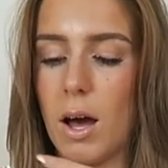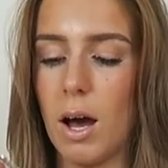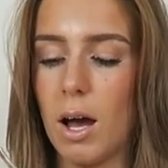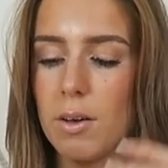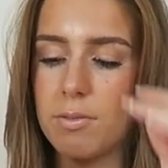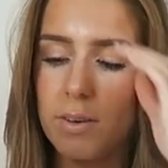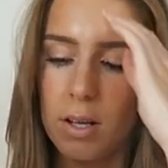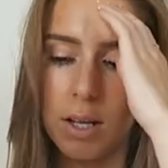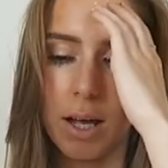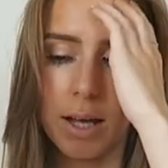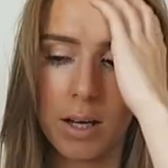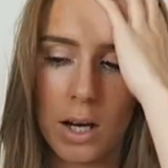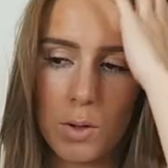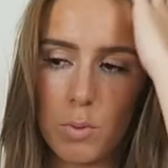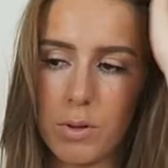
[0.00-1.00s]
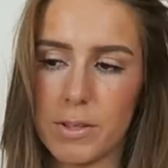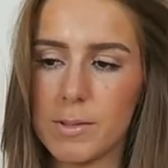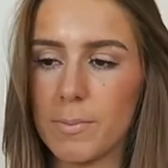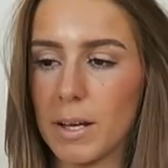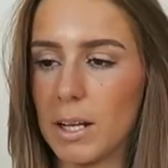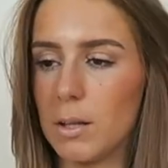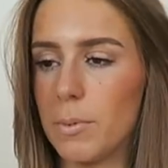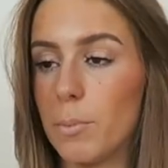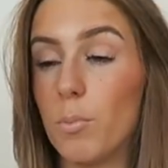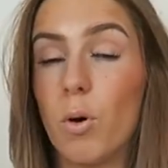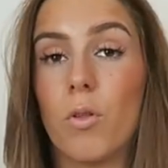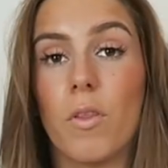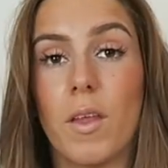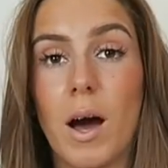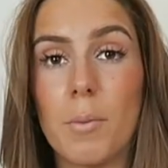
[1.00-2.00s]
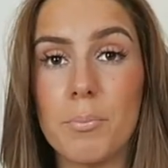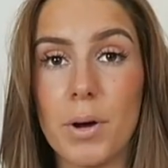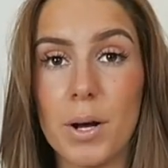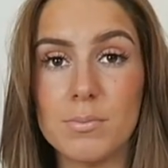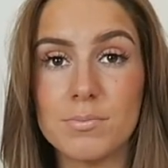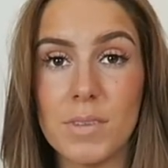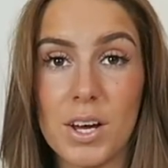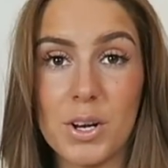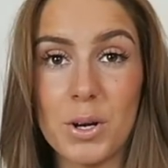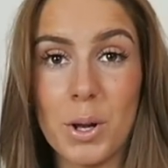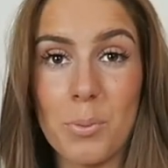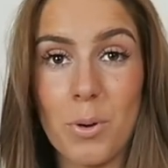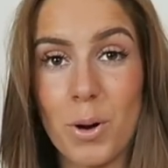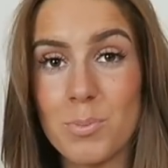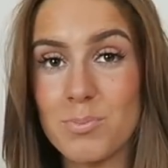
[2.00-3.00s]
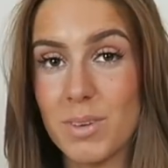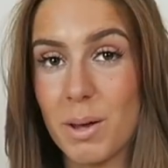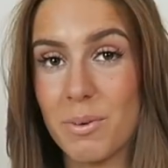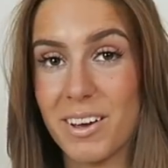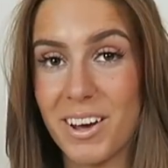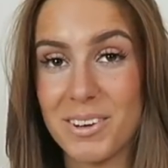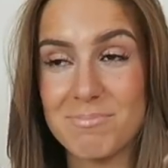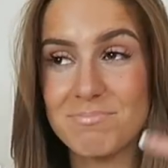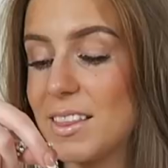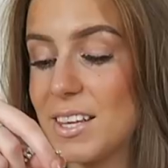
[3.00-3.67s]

I feel like I'd want something a little bit more than that, but I don't know what. There we go.